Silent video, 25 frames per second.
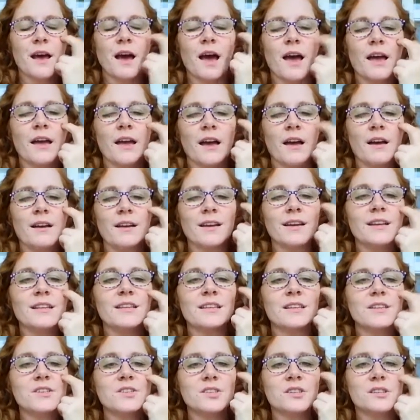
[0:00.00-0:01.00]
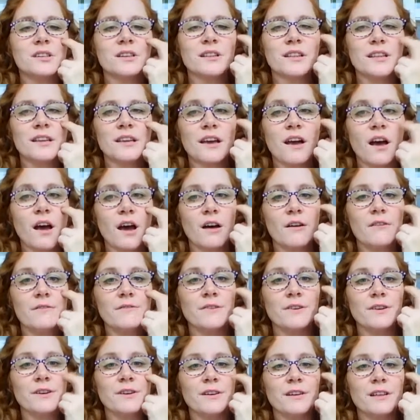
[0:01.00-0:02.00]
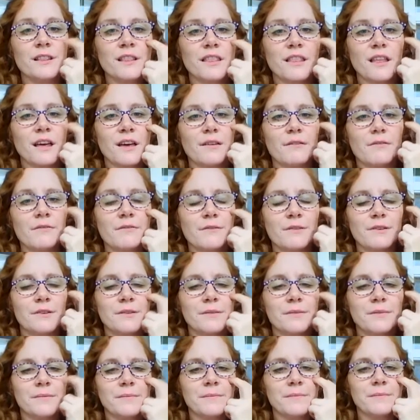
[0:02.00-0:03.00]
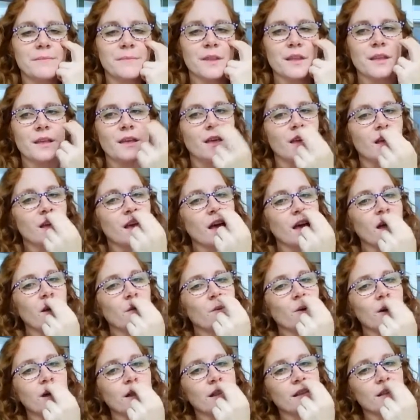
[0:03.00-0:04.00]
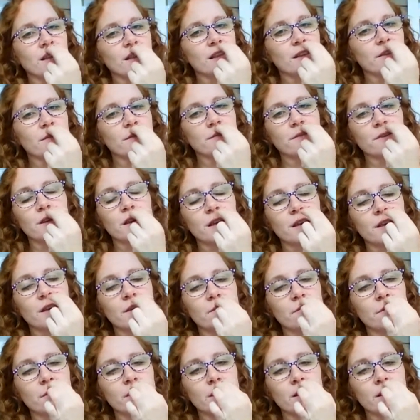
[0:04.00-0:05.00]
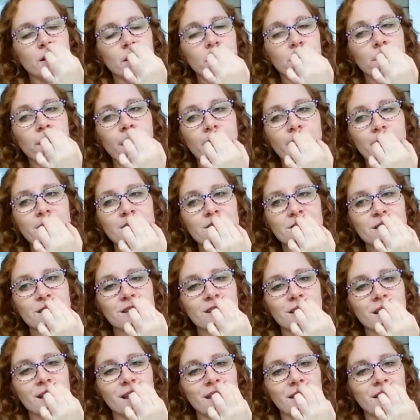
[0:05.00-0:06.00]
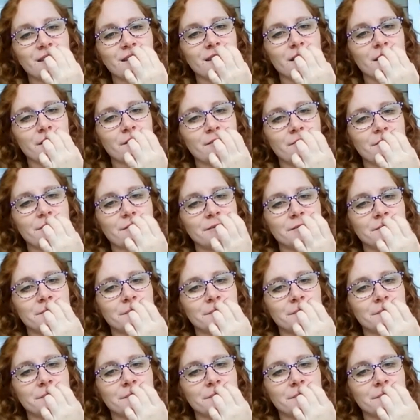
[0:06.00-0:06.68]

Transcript: I unconditionally offer love. I willingly forgive with compassion and love.